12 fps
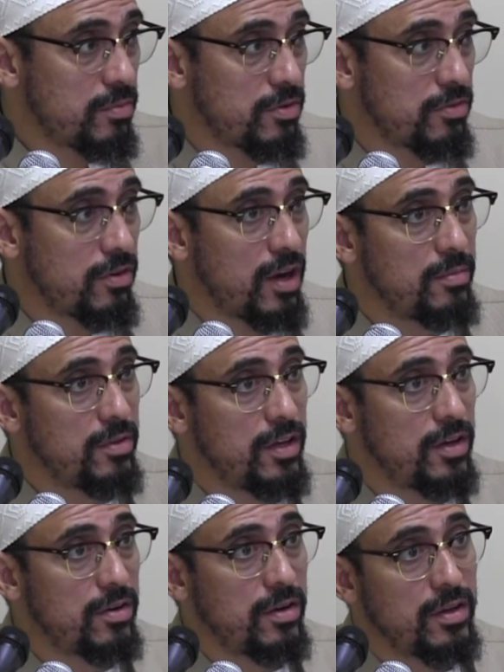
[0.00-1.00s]
prescribed
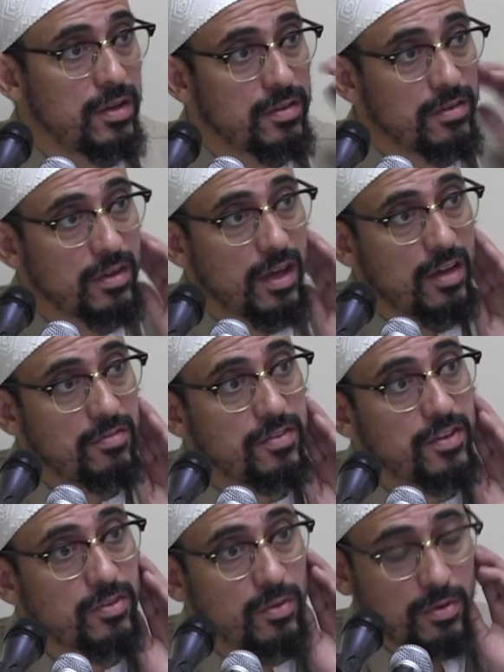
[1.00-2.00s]
later. Zakat
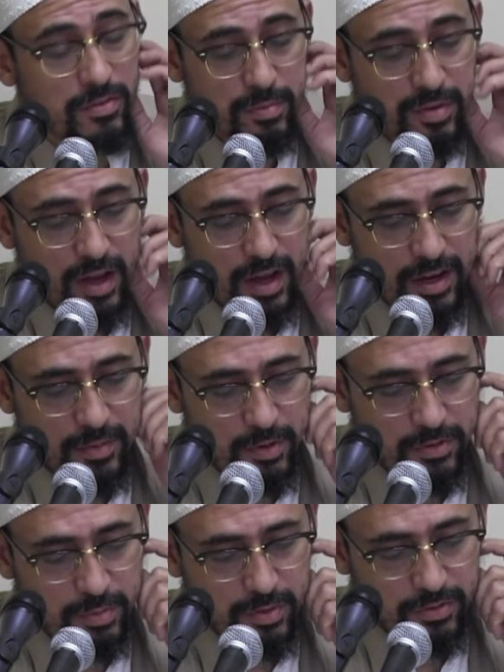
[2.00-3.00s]
Fitr
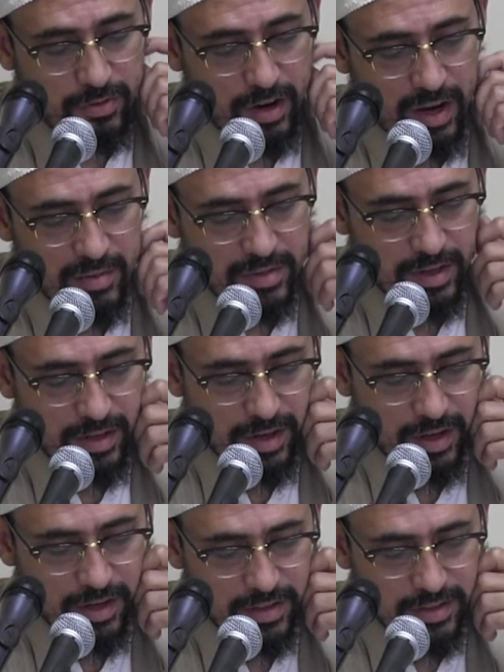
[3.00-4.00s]
was prescribed in
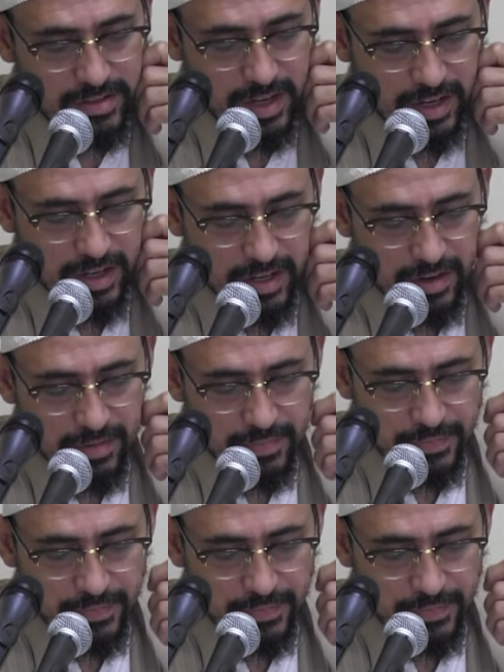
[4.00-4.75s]
the second year.